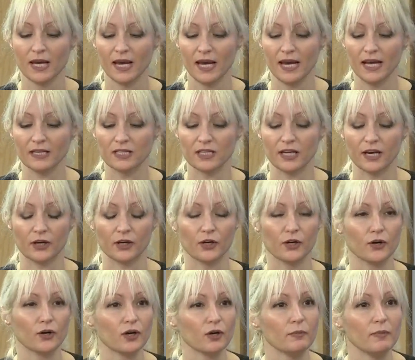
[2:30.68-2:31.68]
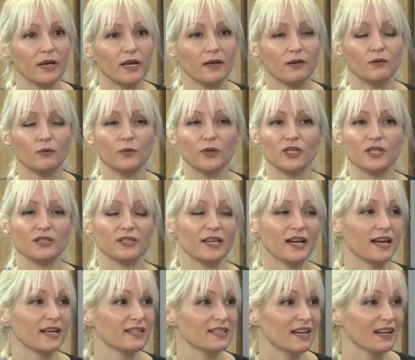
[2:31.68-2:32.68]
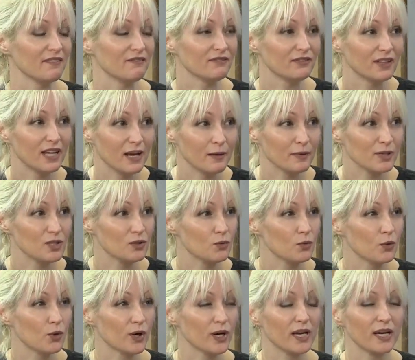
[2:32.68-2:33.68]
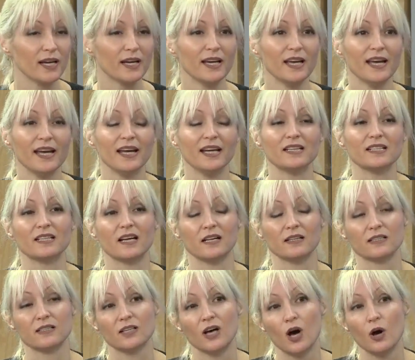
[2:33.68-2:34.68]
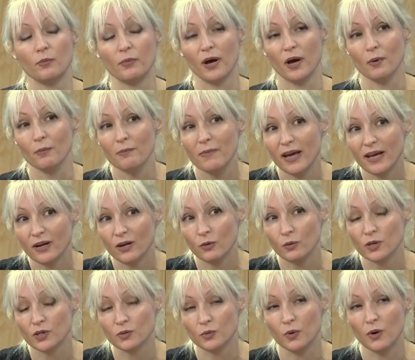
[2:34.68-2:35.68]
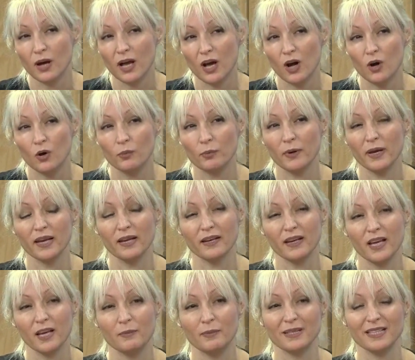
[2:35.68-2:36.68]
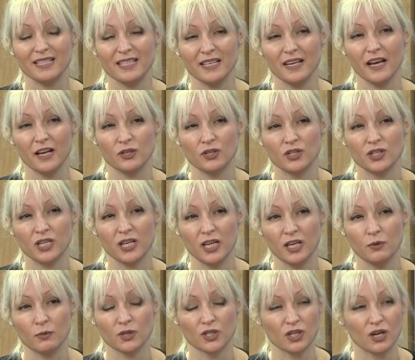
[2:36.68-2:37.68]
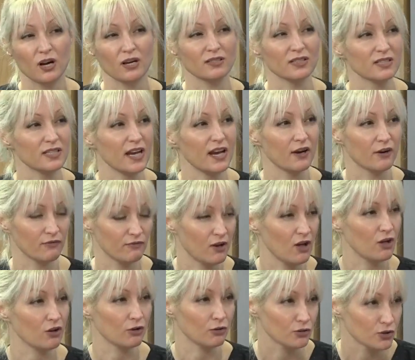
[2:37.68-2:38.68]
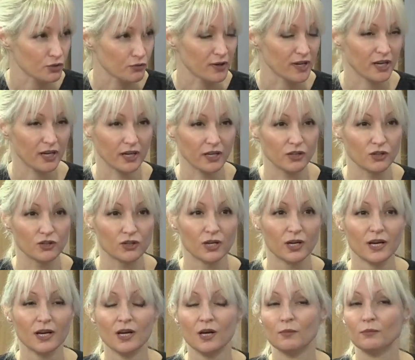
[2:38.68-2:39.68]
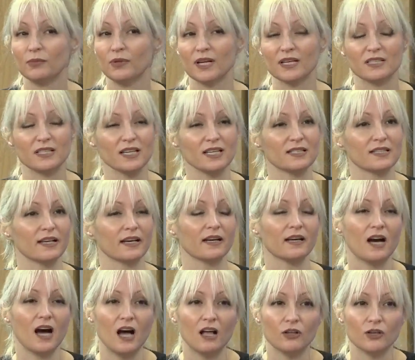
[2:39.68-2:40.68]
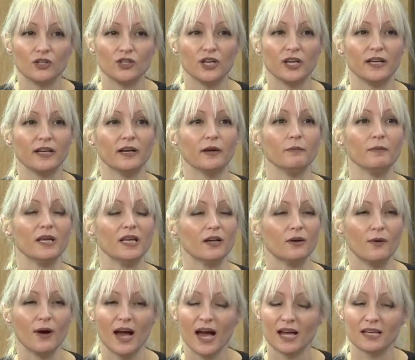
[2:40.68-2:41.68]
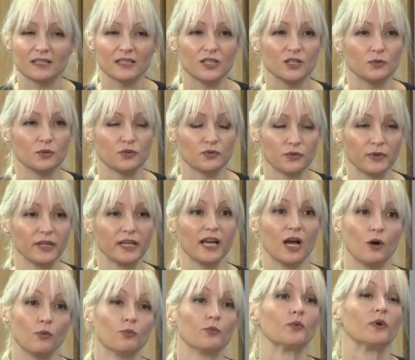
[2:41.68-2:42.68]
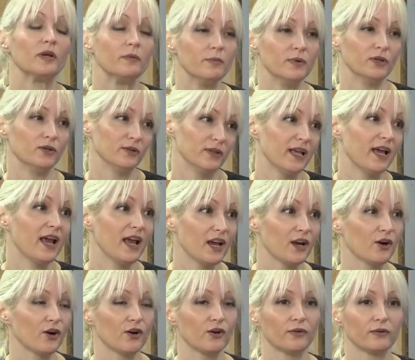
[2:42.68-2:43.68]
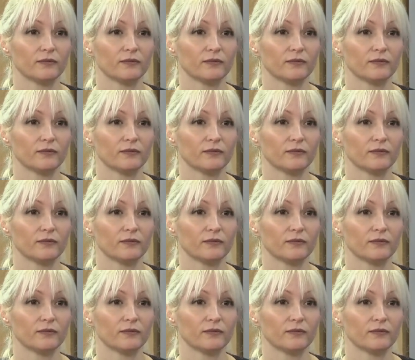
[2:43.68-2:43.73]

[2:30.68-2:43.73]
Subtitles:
It's got curcumin, which is an anti-inflammatory. It's got saw palmetto, which will help inhibit DHT, which causes hair follicle shrinkage, plus things like collagen, amino acids, which really help rebuild the hair.